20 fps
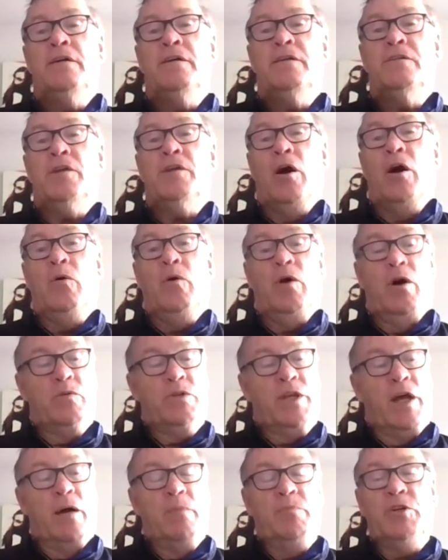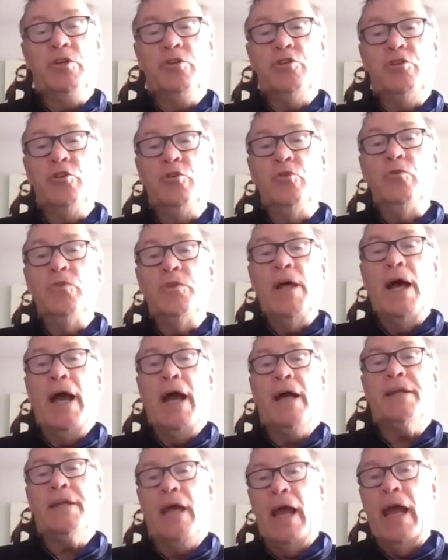So I was able to do
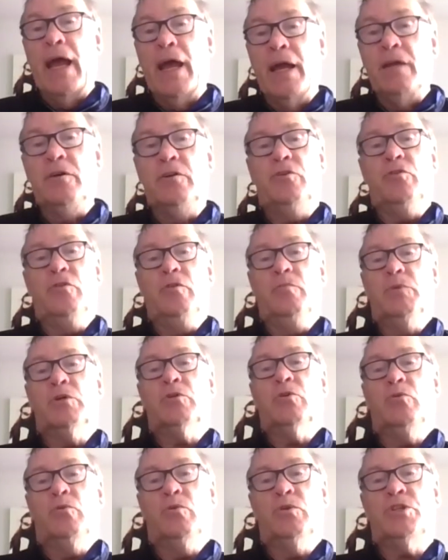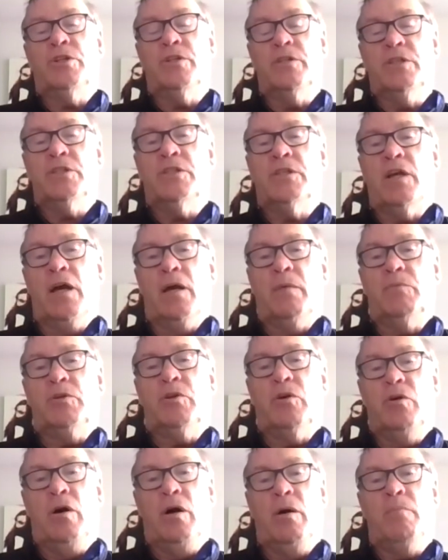that and do my course at the same
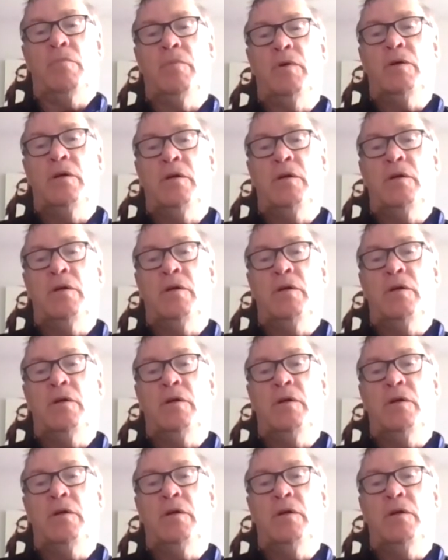time.